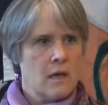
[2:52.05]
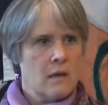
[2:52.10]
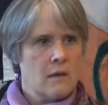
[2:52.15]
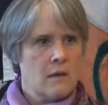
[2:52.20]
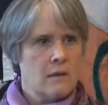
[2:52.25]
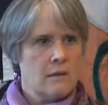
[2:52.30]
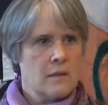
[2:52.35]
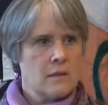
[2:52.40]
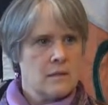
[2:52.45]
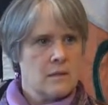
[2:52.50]

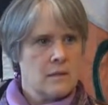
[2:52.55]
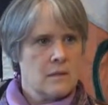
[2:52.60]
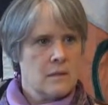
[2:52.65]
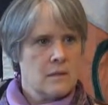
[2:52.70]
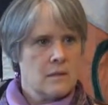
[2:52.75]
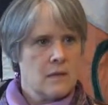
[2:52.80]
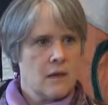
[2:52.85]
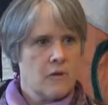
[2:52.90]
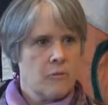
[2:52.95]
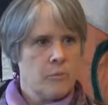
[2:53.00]
that this is a
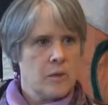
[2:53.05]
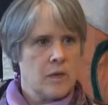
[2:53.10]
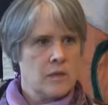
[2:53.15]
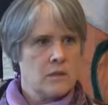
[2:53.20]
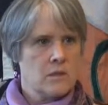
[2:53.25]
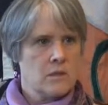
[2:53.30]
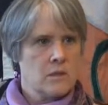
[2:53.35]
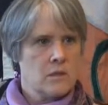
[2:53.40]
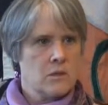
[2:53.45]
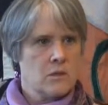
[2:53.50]
safe
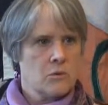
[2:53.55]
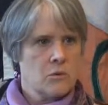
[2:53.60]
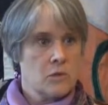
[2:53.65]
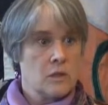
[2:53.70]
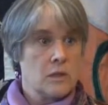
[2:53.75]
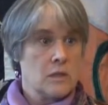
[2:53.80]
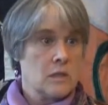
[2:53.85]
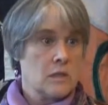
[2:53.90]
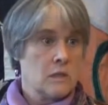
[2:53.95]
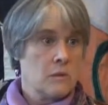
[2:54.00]
place to do
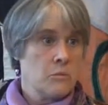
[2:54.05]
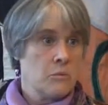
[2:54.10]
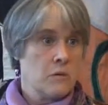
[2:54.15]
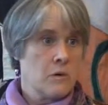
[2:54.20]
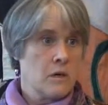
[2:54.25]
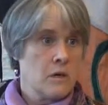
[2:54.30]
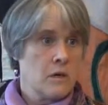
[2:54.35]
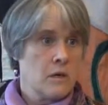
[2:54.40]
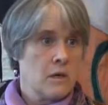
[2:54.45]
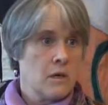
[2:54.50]
really deep
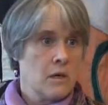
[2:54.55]
work.